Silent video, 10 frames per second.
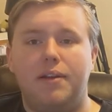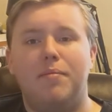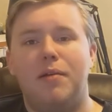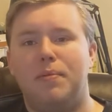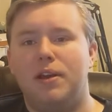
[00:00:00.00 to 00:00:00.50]

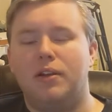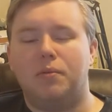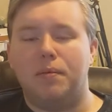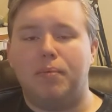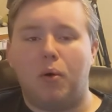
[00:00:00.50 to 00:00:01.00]
It might be a
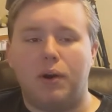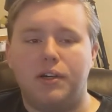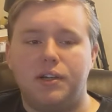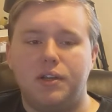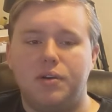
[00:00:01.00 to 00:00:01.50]
little bit
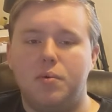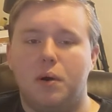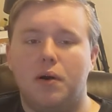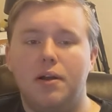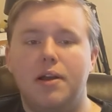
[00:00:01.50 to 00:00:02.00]
boring to you,
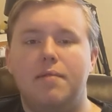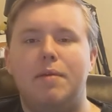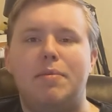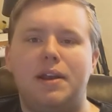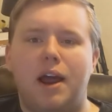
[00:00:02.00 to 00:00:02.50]
or
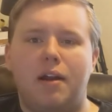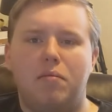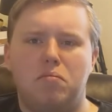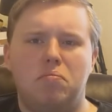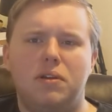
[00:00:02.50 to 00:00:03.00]
maybe
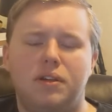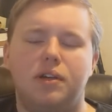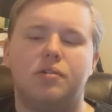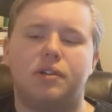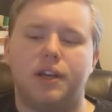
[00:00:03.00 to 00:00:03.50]
not as
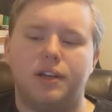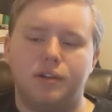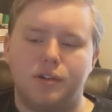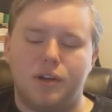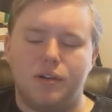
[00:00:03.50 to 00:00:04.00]
interesting
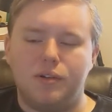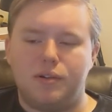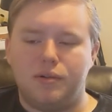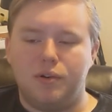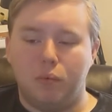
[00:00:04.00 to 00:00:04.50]

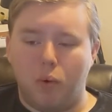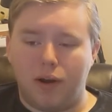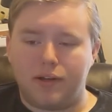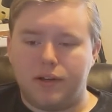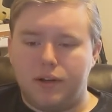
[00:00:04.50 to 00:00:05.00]
as you
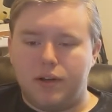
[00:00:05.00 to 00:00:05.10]
want.